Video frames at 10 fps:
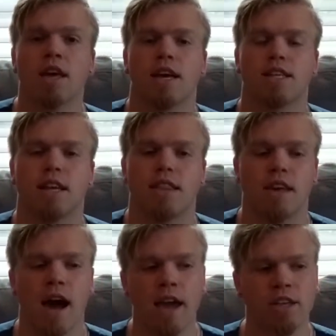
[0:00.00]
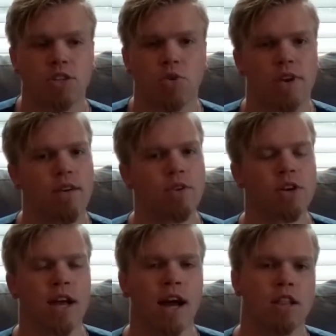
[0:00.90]
is that the ISO
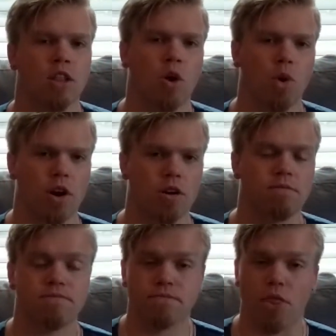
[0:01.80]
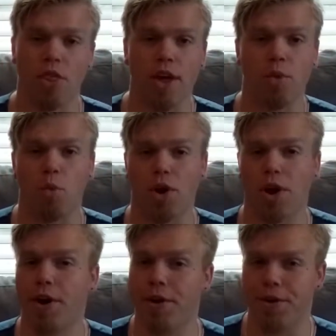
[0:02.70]
never got lower than
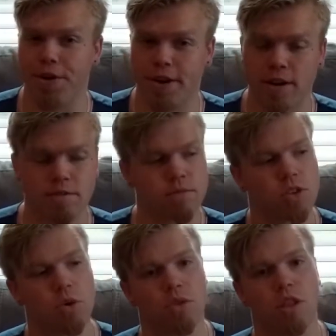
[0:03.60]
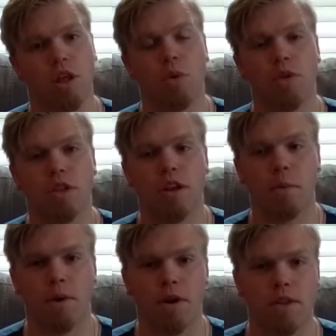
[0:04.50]
100. So the lower the
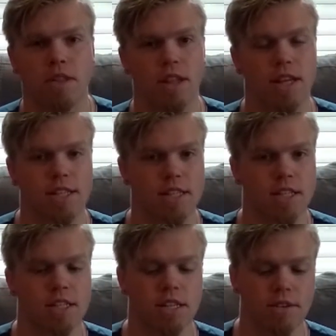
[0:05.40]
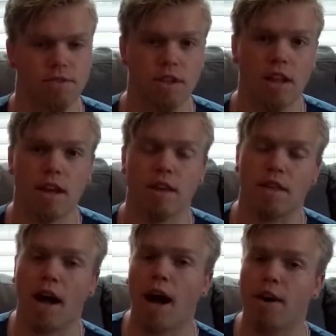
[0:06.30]
number, the less sensitive to light.
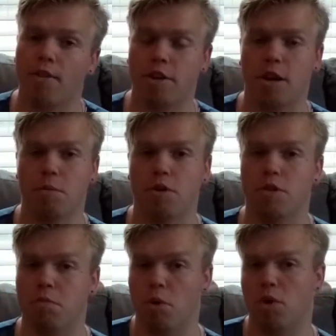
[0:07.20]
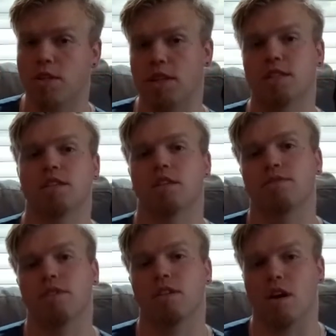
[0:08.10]
The higher the number, the more
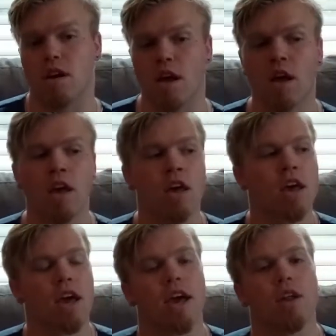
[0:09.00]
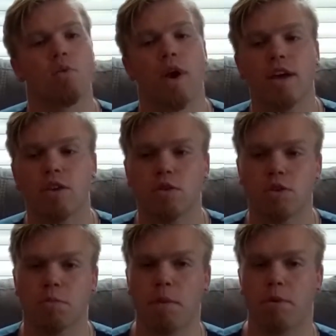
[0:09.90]
sensitive to light. And when I
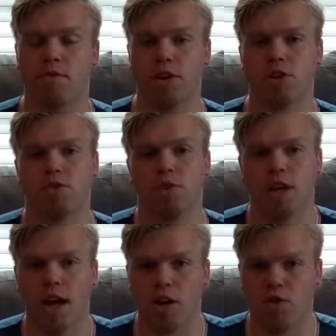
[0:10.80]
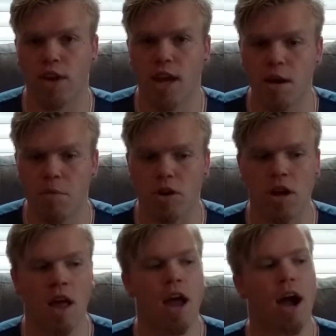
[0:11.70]
use my professional photography
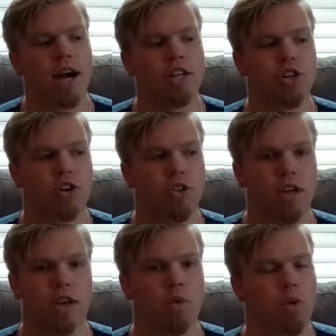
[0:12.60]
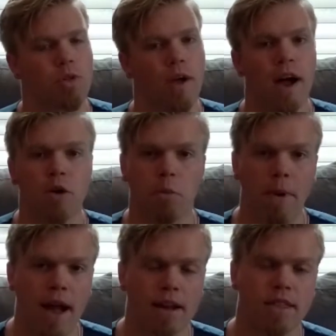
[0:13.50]
camera, I generally will dial
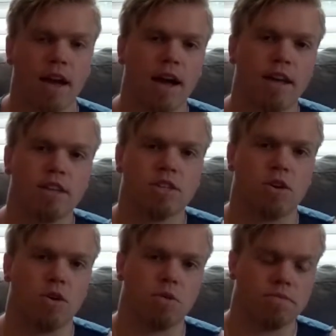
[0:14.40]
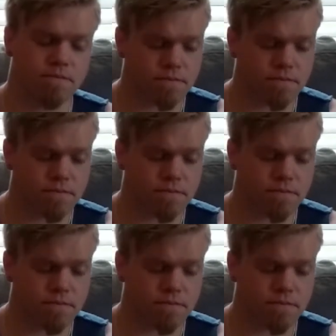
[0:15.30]
back the ISO,